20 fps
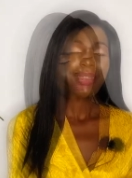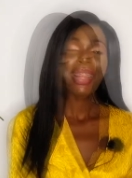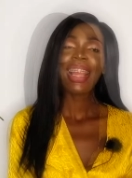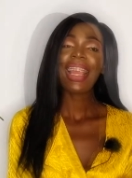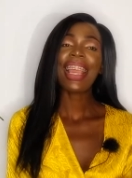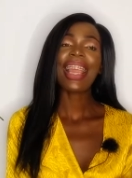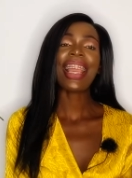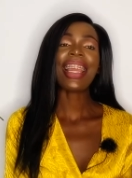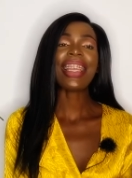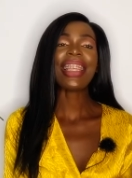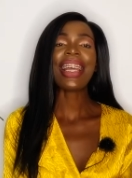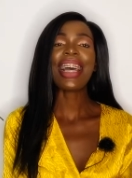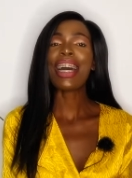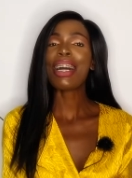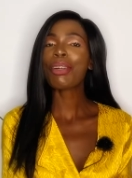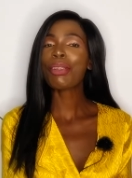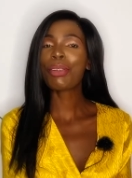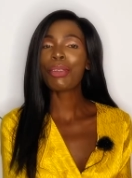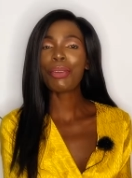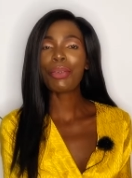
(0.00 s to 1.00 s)
And
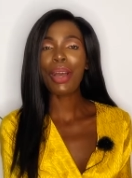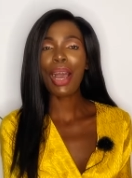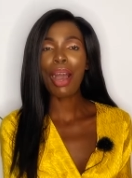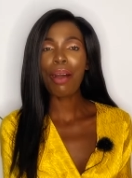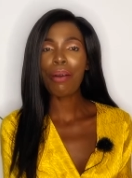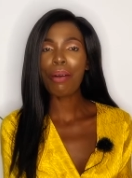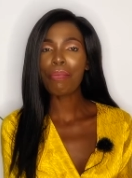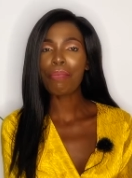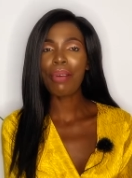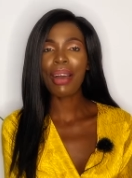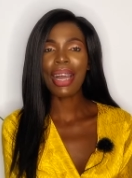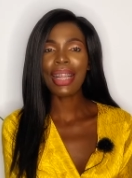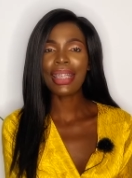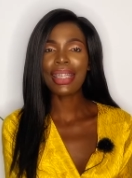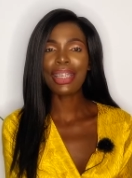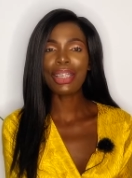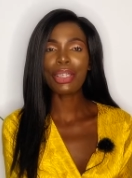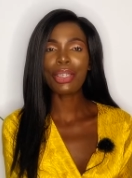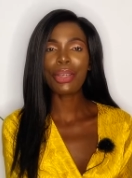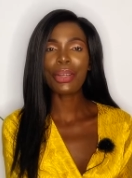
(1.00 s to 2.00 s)
now to our
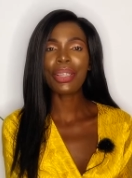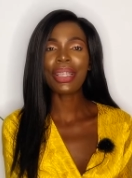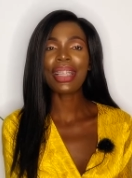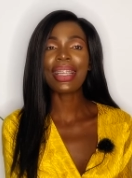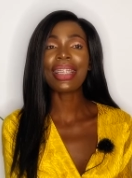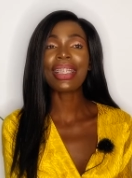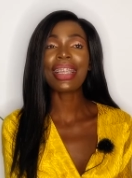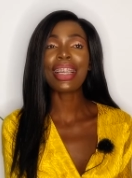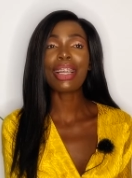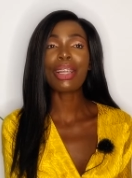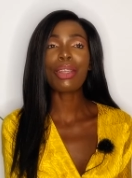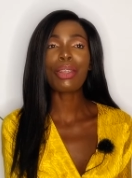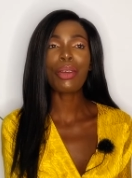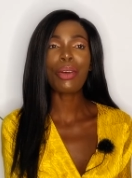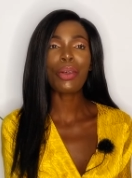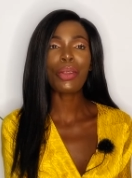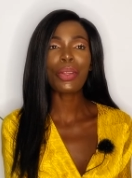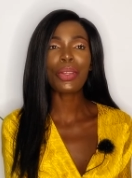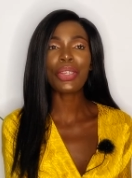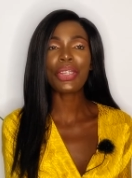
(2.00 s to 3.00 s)
parting shot. The
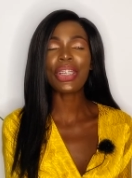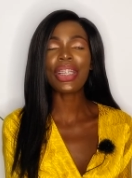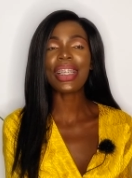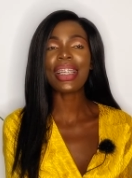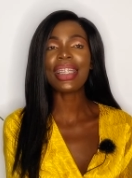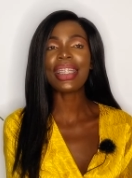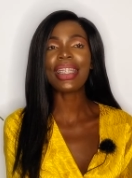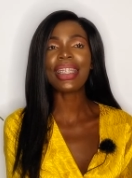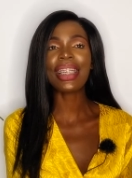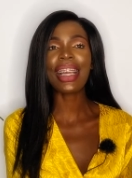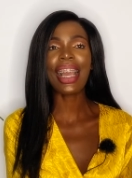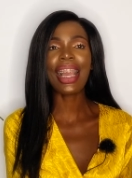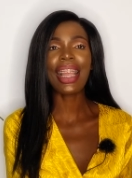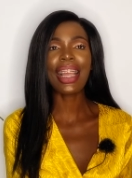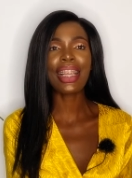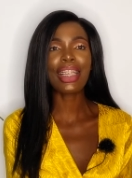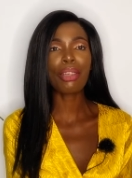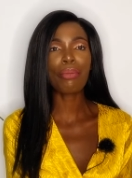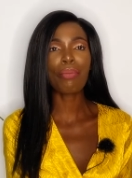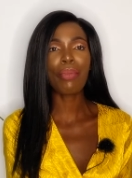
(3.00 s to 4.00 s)
technology
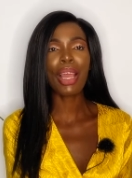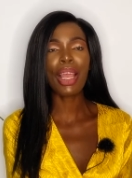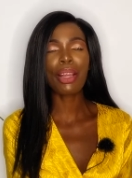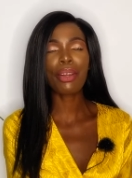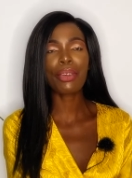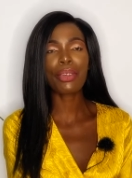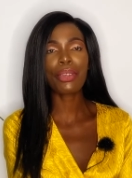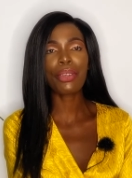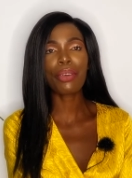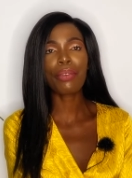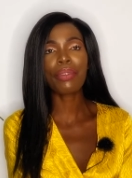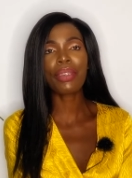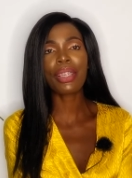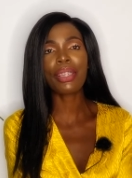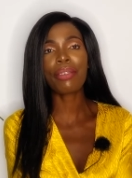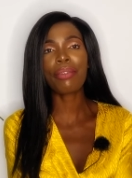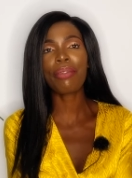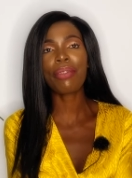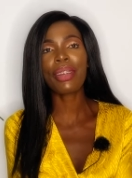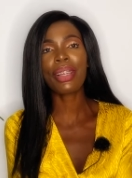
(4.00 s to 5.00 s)
giant Microsoft
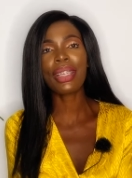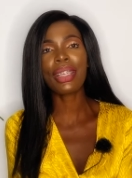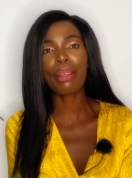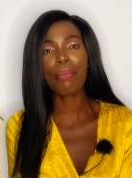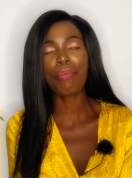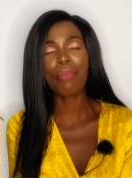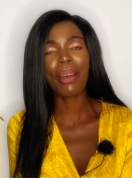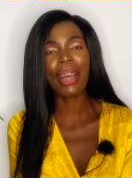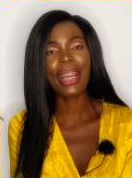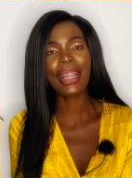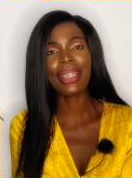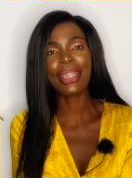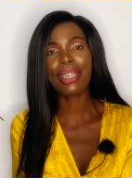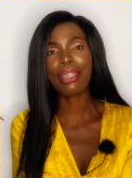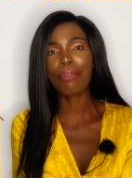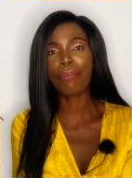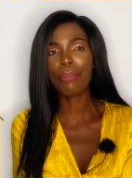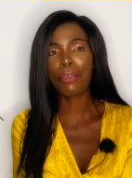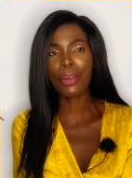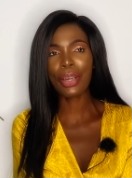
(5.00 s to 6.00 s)
has filed a
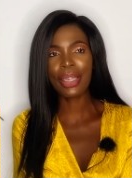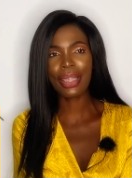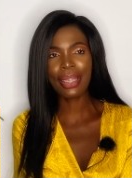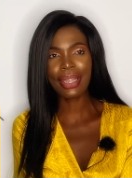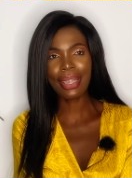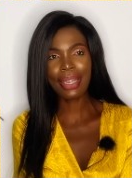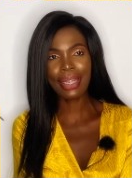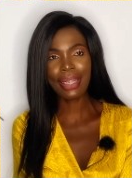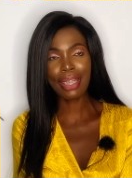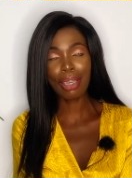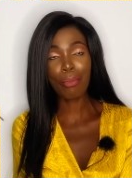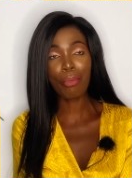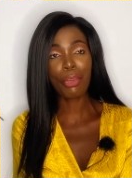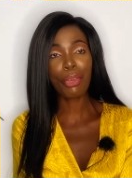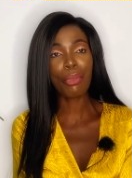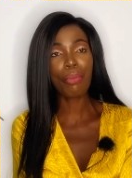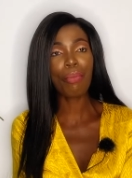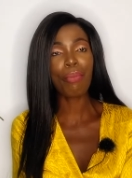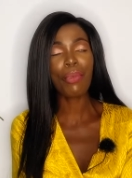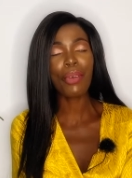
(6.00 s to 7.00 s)
patent for a system
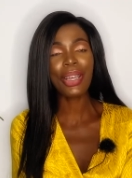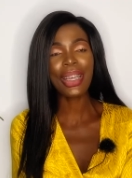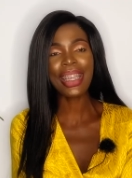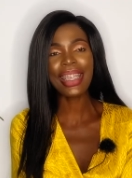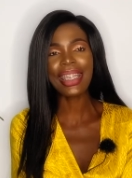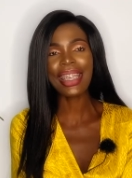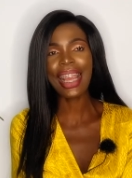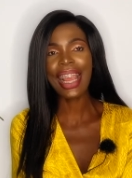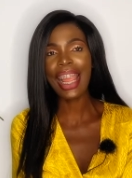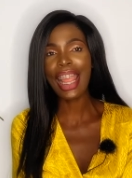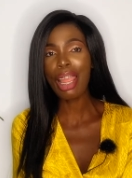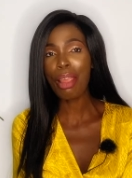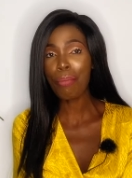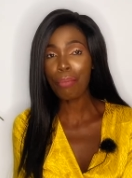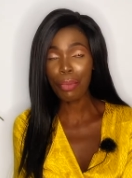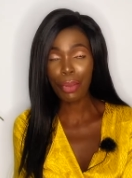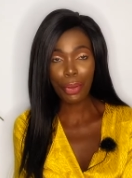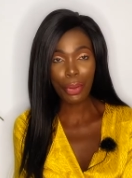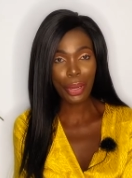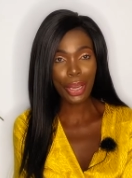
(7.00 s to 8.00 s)
to monitor
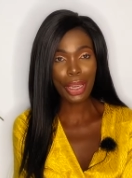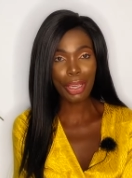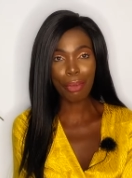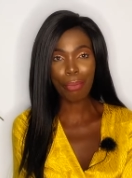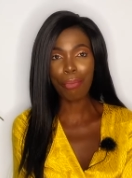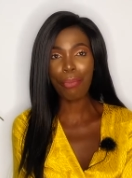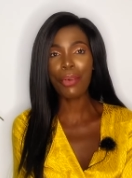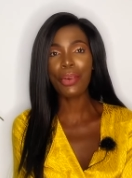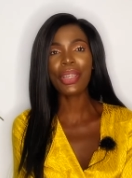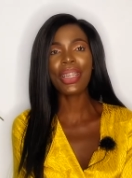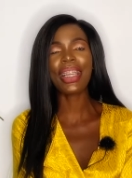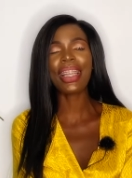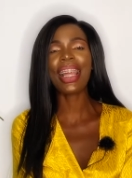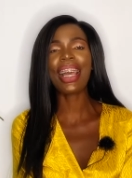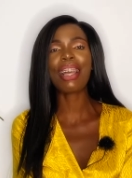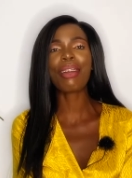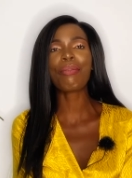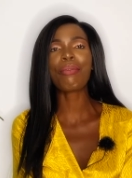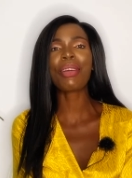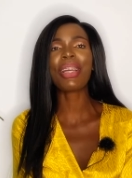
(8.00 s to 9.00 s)
employees' body
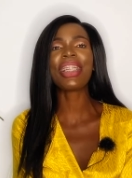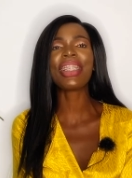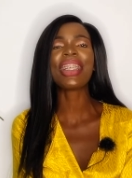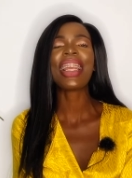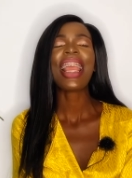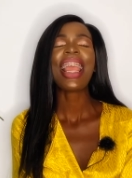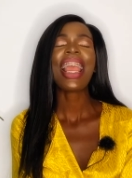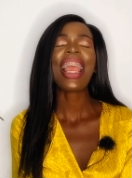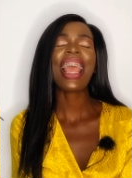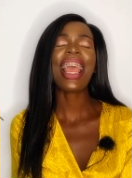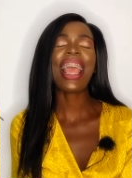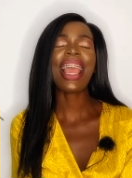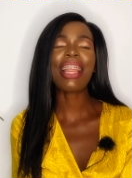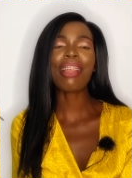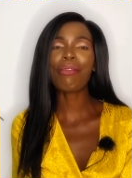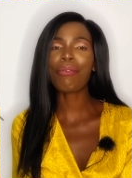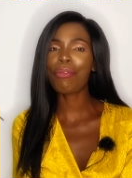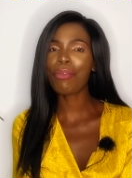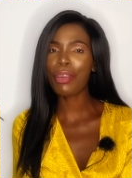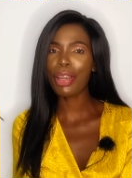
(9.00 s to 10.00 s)
language
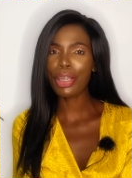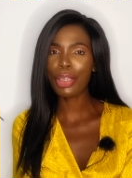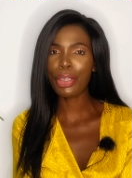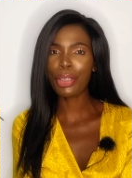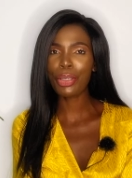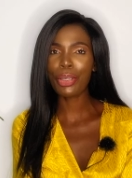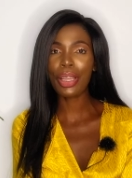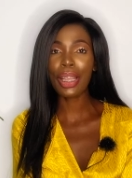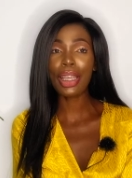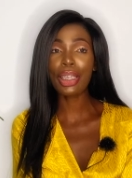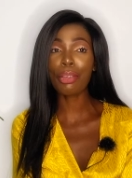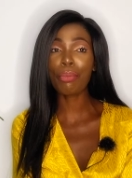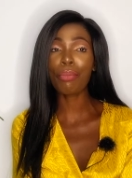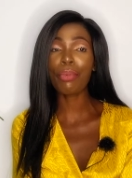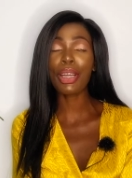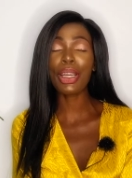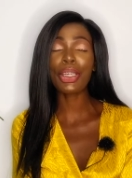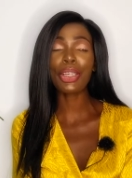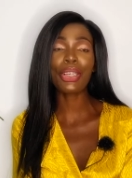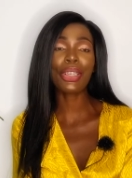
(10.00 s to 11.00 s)
and facial
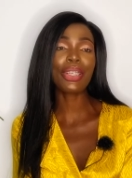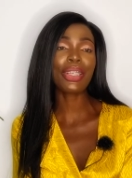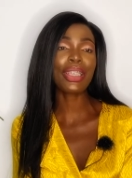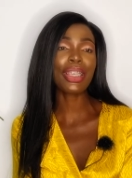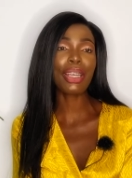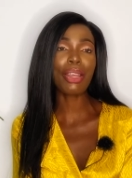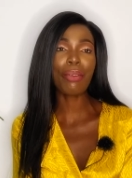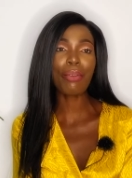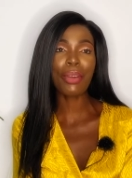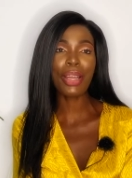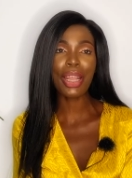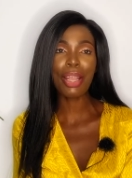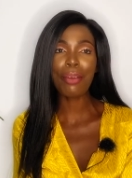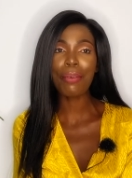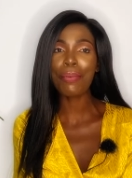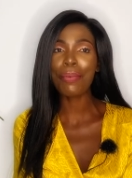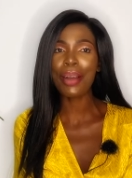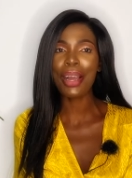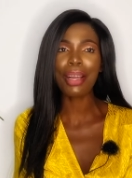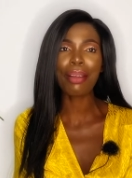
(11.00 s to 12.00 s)
expressions during
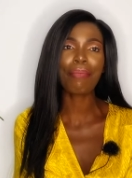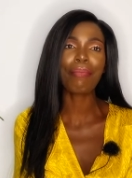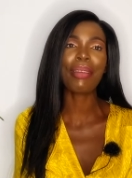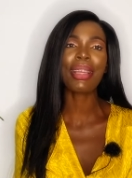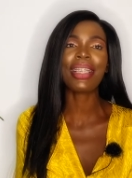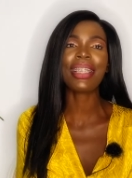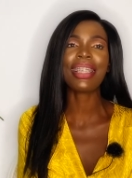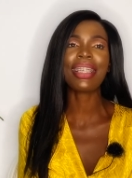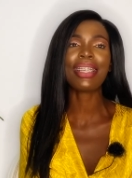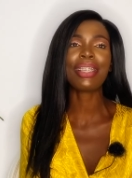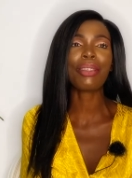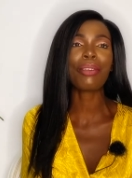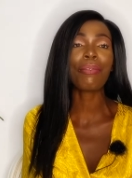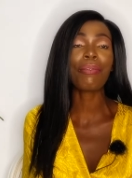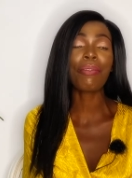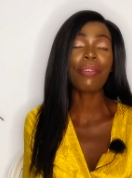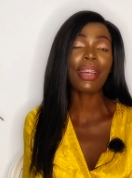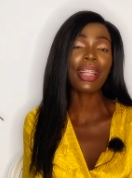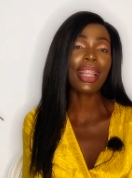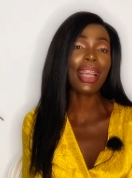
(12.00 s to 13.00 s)
work meetings to
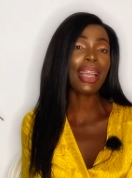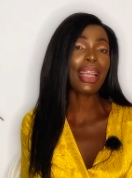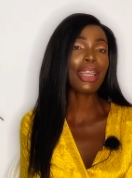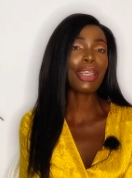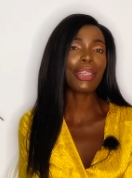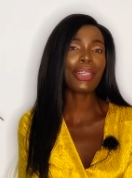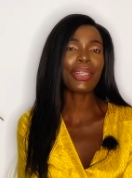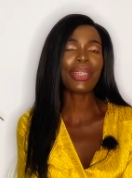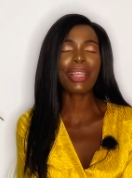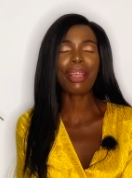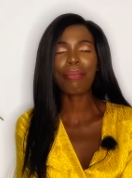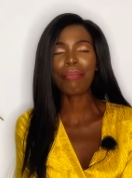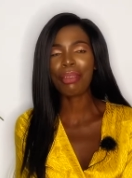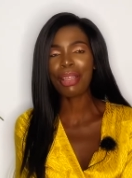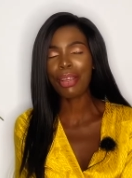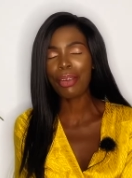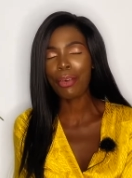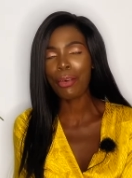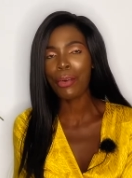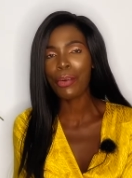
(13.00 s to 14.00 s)
further issue
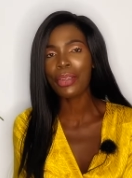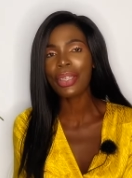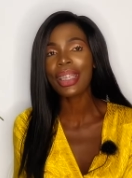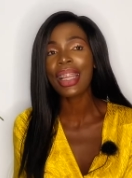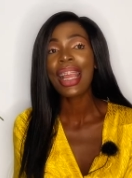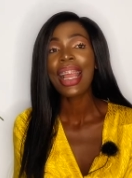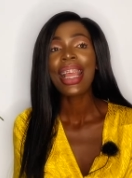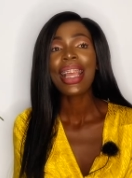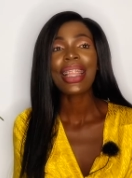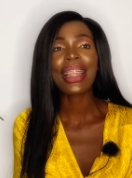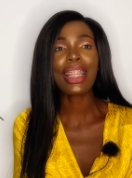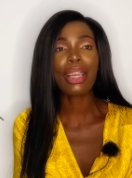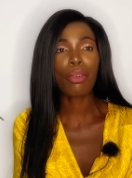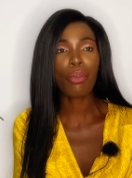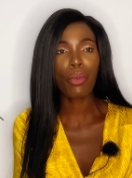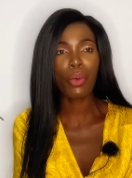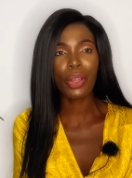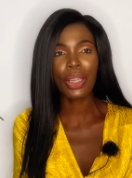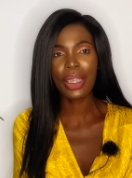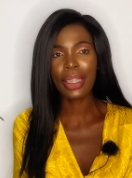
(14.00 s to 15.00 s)
something called the
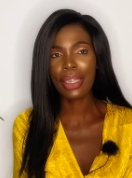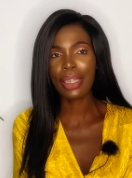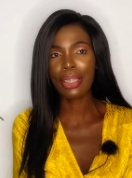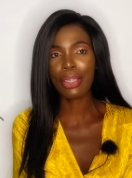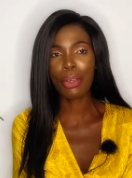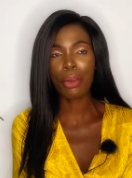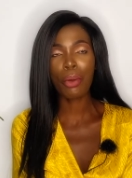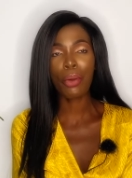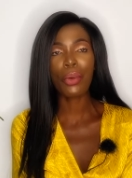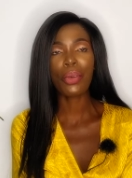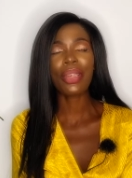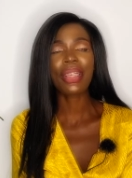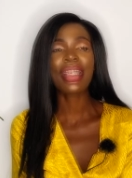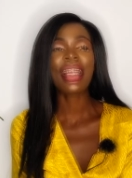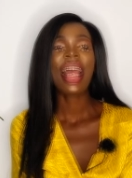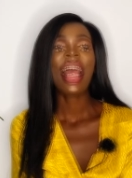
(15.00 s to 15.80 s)
quality scores.